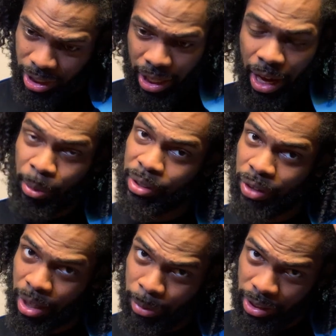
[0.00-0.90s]
I wouldn't
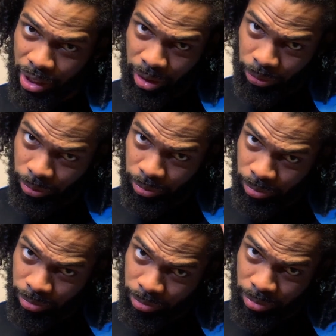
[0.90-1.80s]
recommend that.
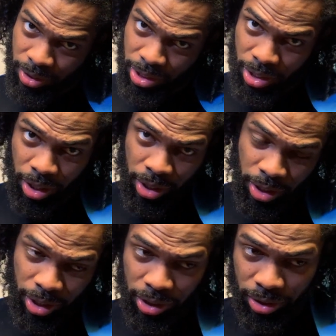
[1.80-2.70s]
Start
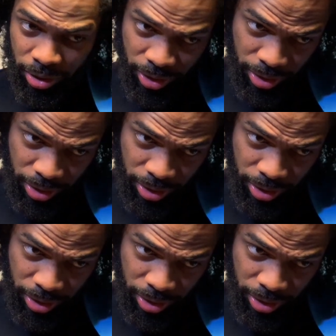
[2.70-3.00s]
on